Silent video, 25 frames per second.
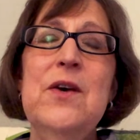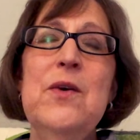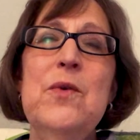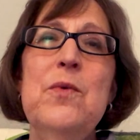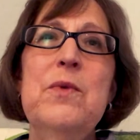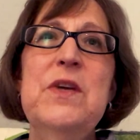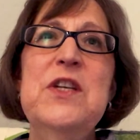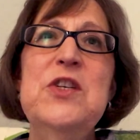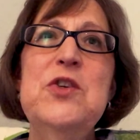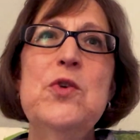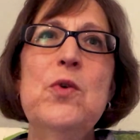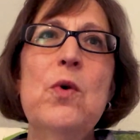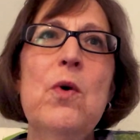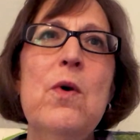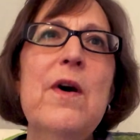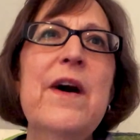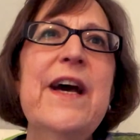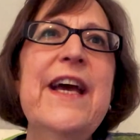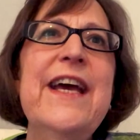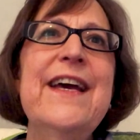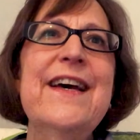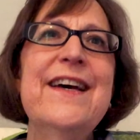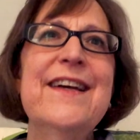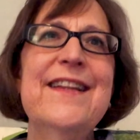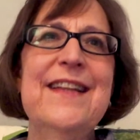when
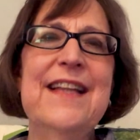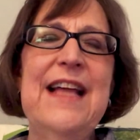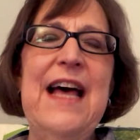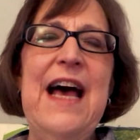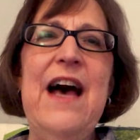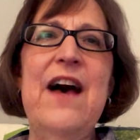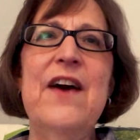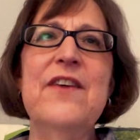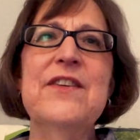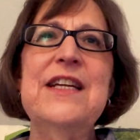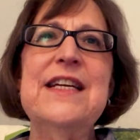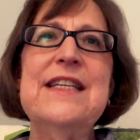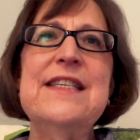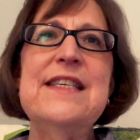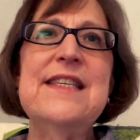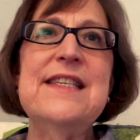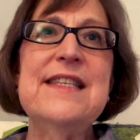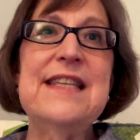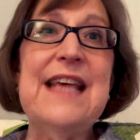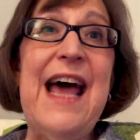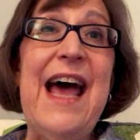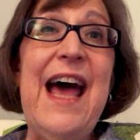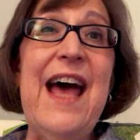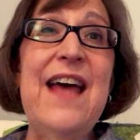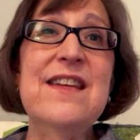joy allowed
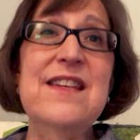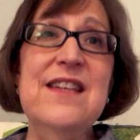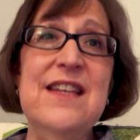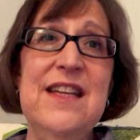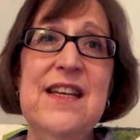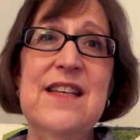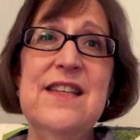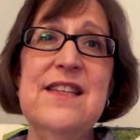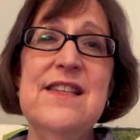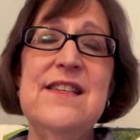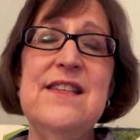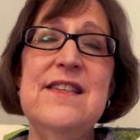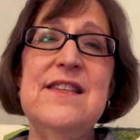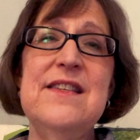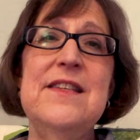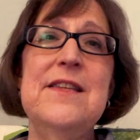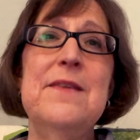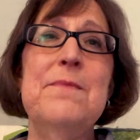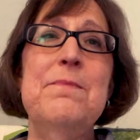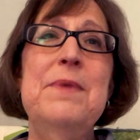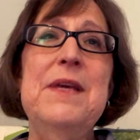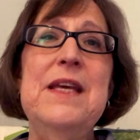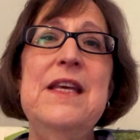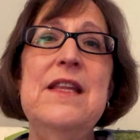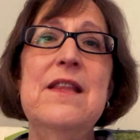sadness to
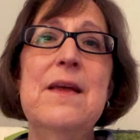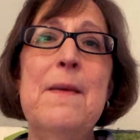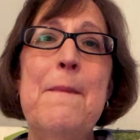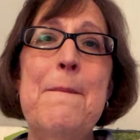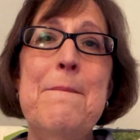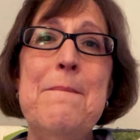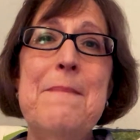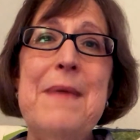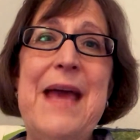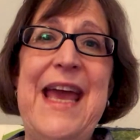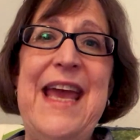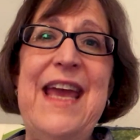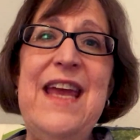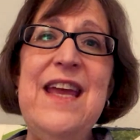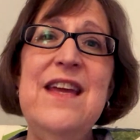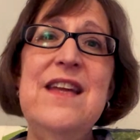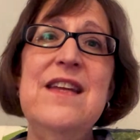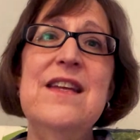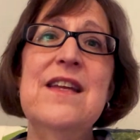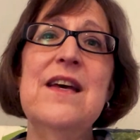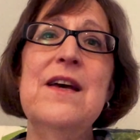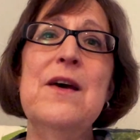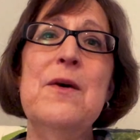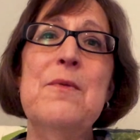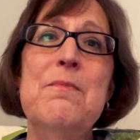be the
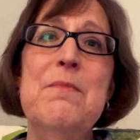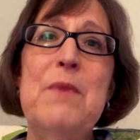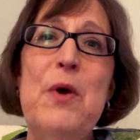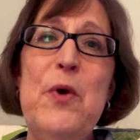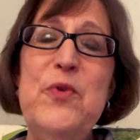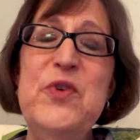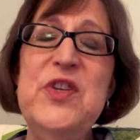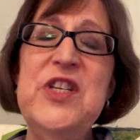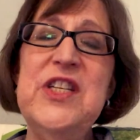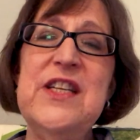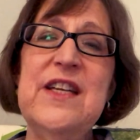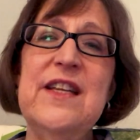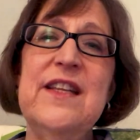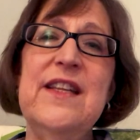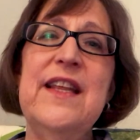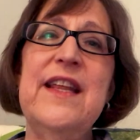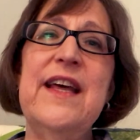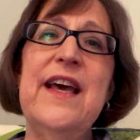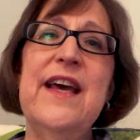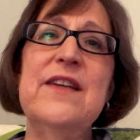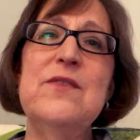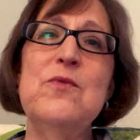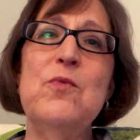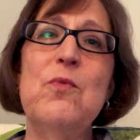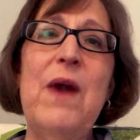main emotion
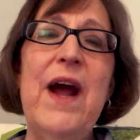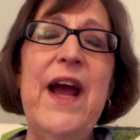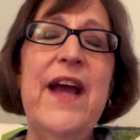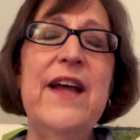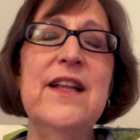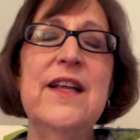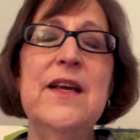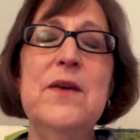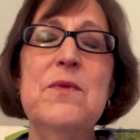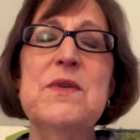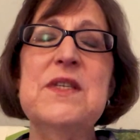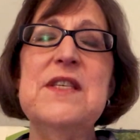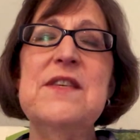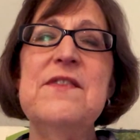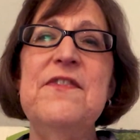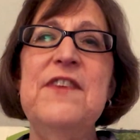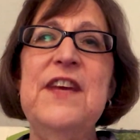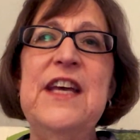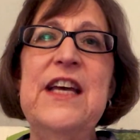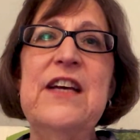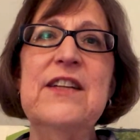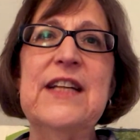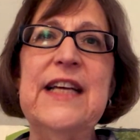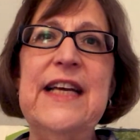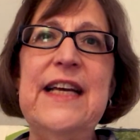that Riley was
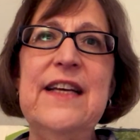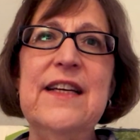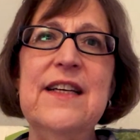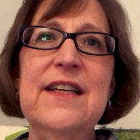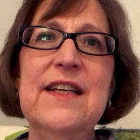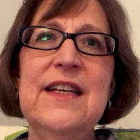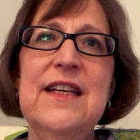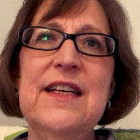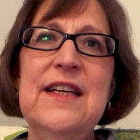feeling,